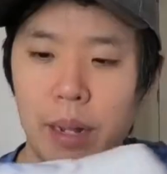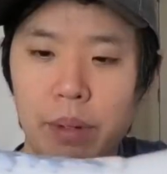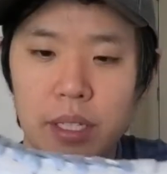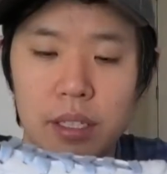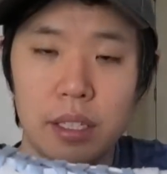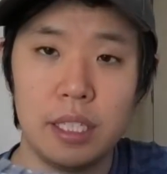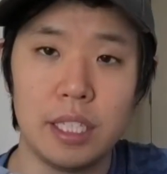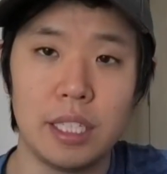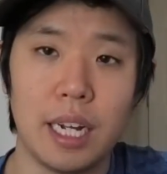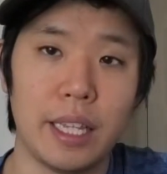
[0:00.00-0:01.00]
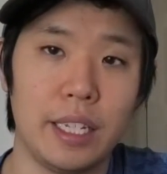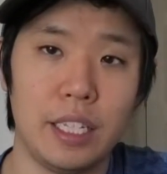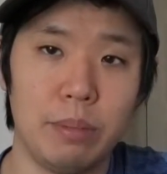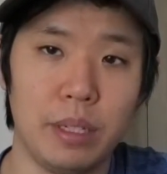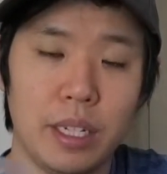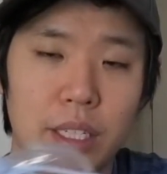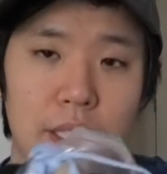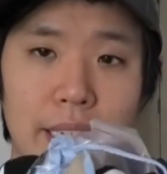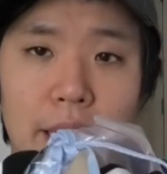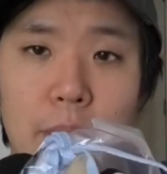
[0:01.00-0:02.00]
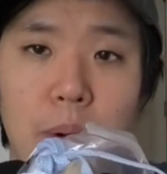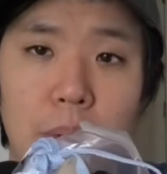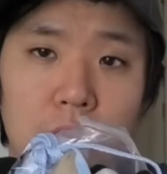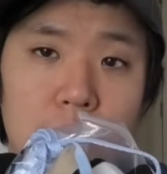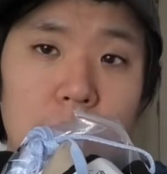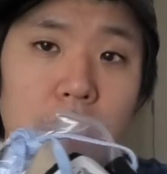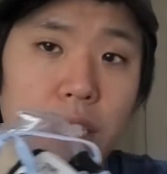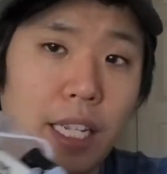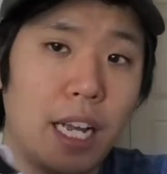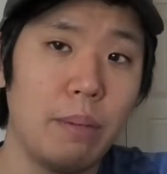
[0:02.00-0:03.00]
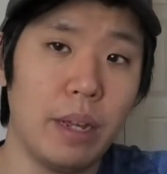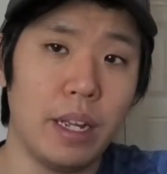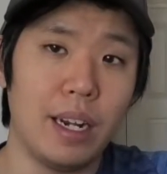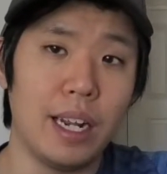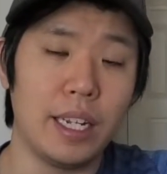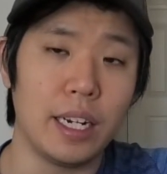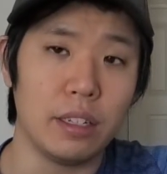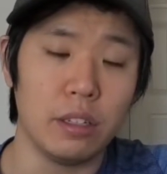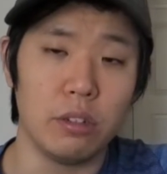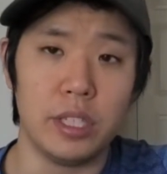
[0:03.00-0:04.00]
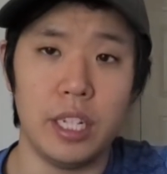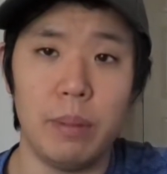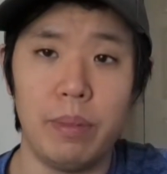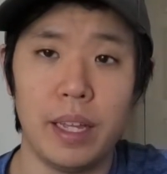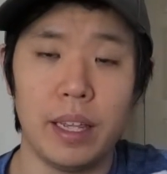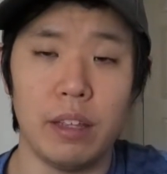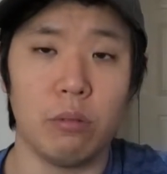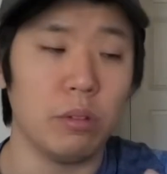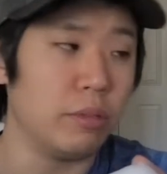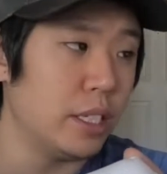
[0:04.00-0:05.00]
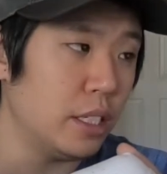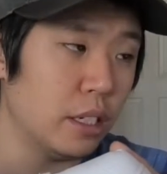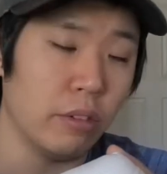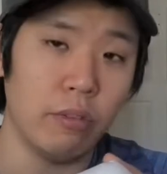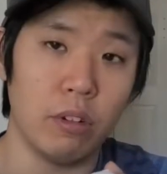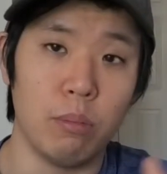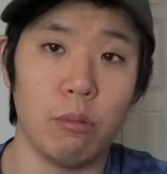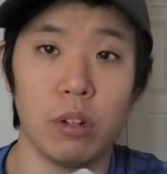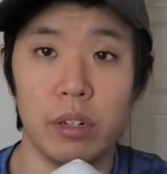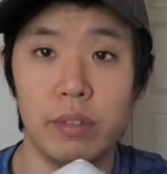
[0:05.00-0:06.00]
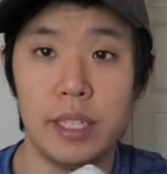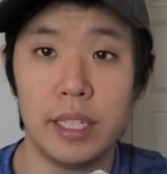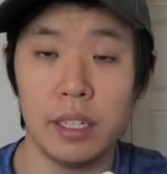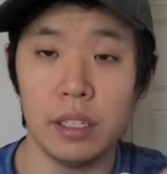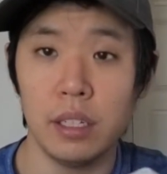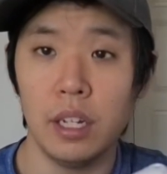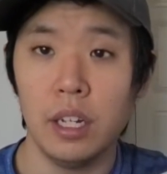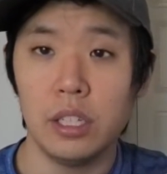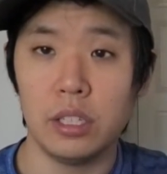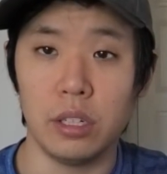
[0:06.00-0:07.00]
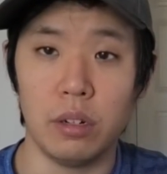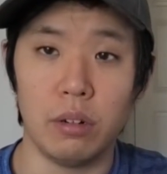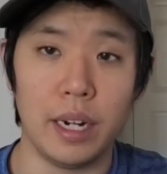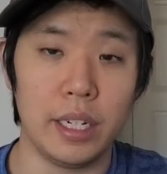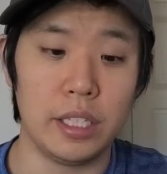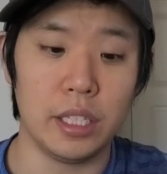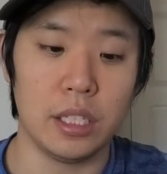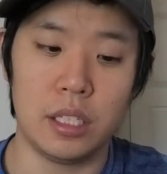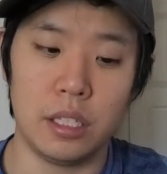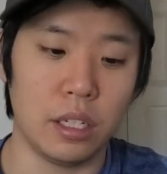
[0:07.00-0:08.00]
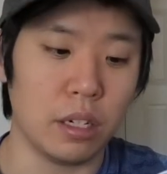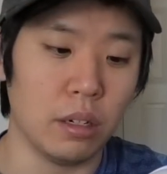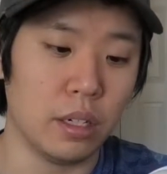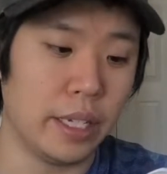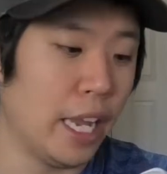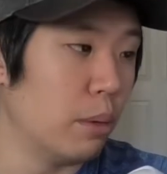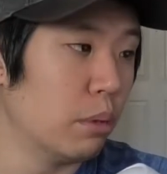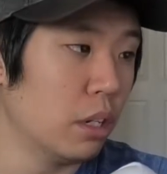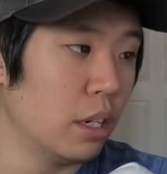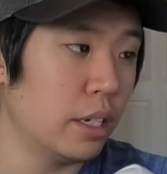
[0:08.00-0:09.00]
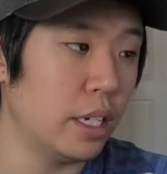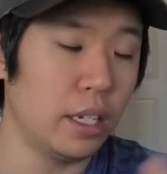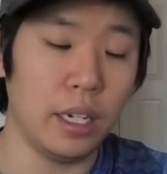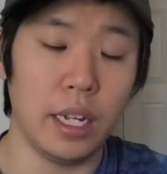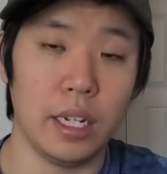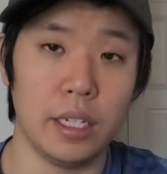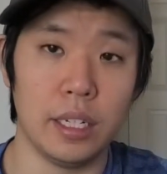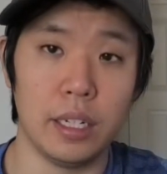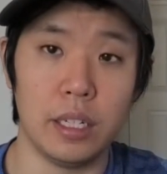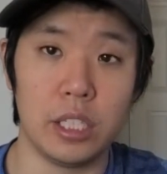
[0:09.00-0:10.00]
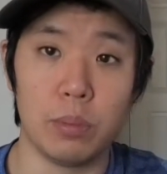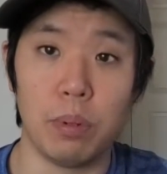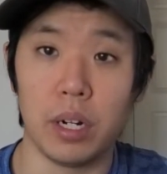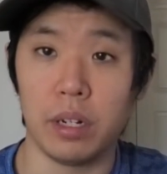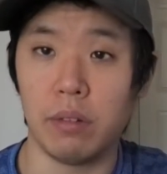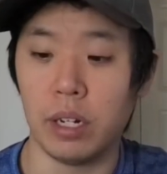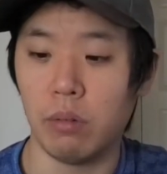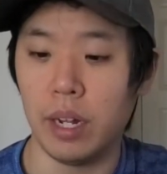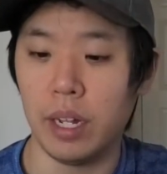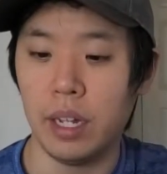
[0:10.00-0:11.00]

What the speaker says: basically just got these because they came up on the sneakers app and I got a little tip that they would resell for more than retail. So I just took a gamble on it and just bought it right away.